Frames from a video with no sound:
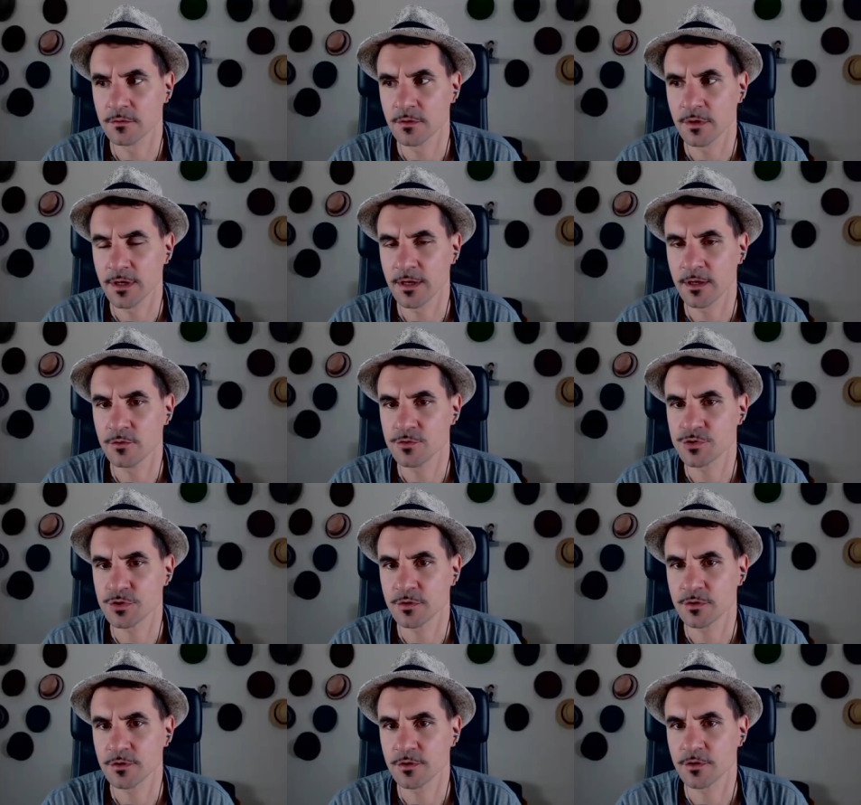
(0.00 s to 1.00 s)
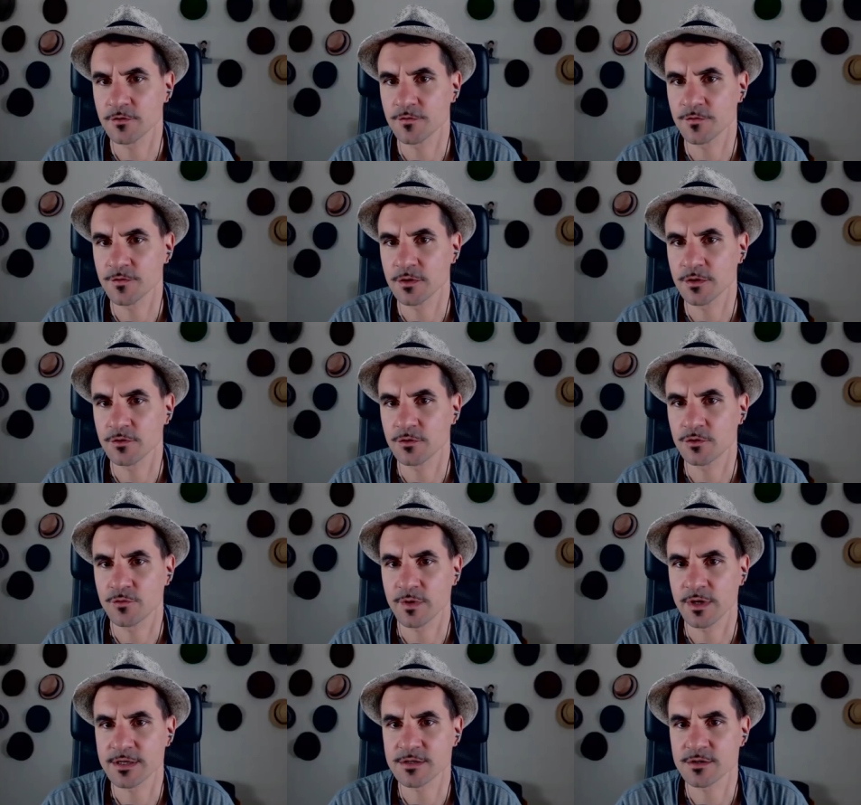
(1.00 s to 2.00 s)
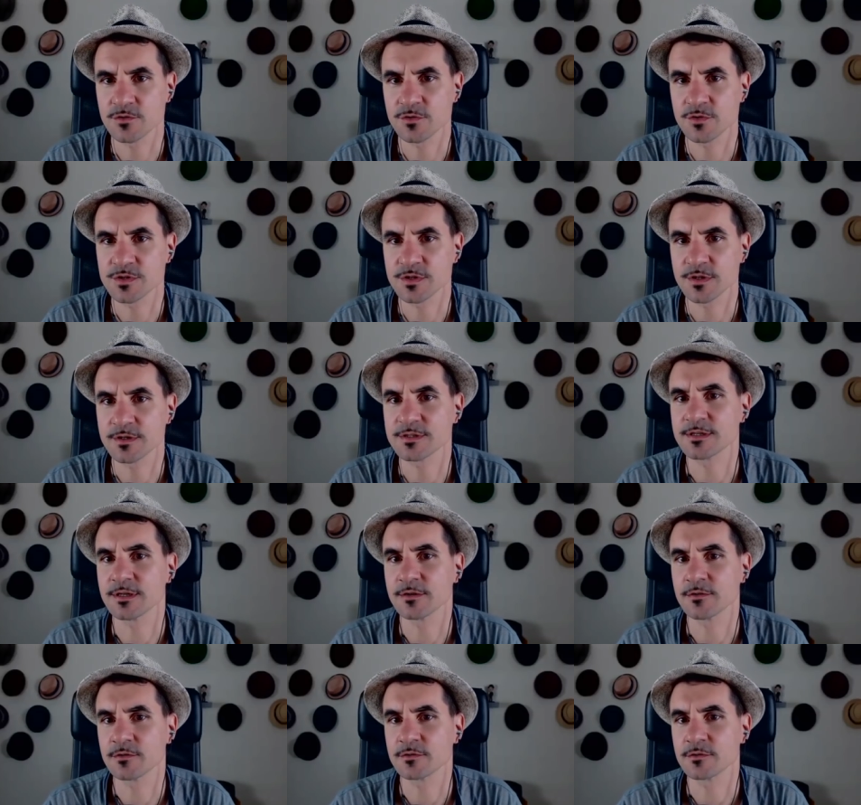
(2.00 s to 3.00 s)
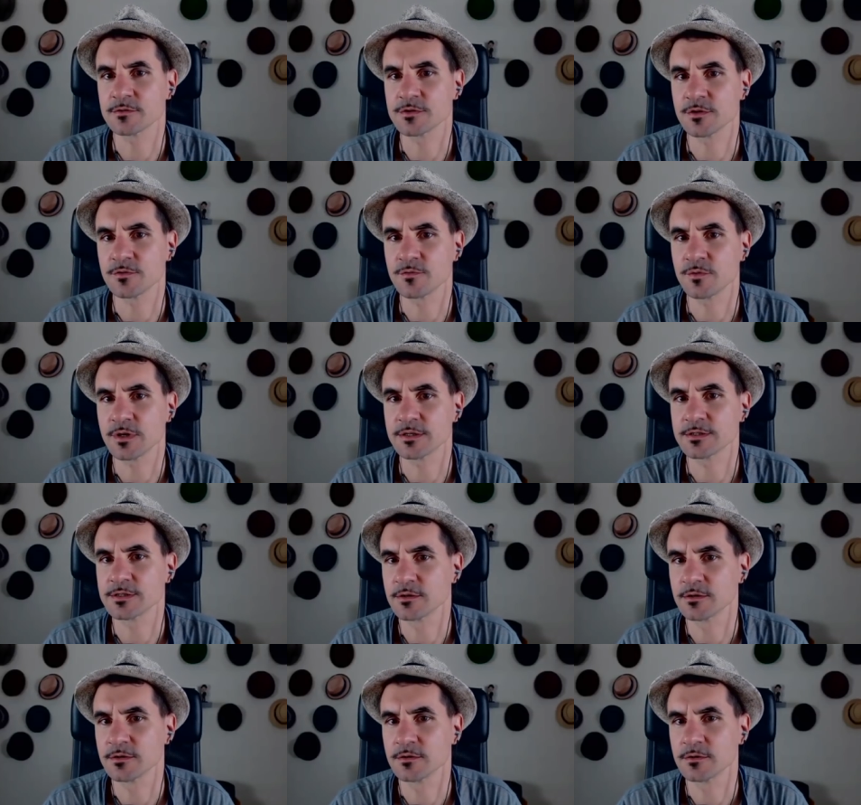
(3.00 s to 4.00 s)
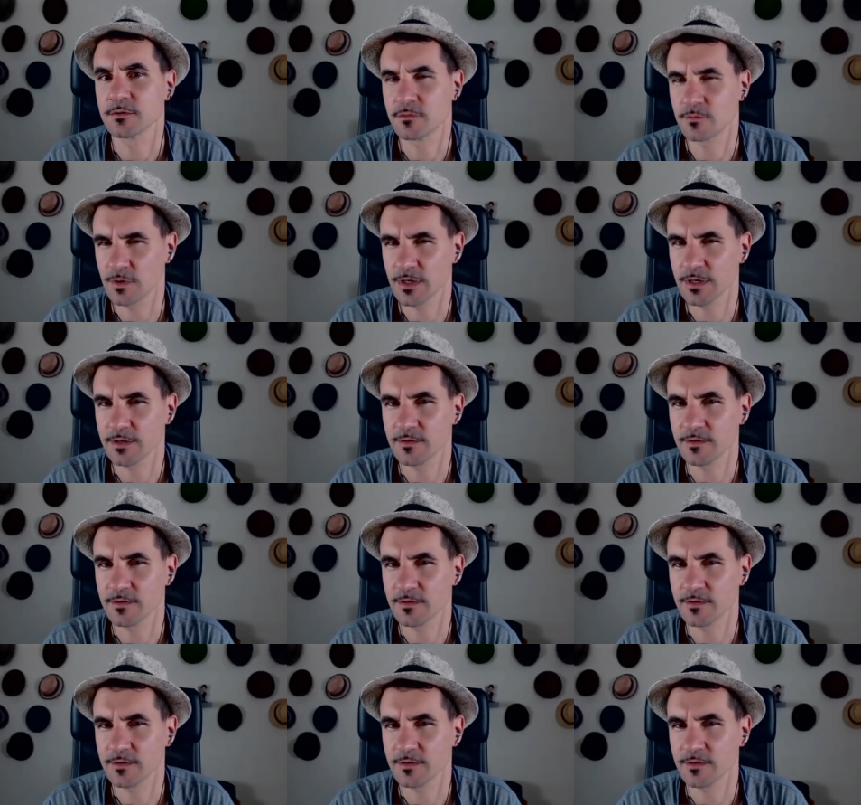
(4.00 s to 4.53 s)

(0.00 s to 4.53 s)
illusion of the horizon, or sunset or sunrise, right?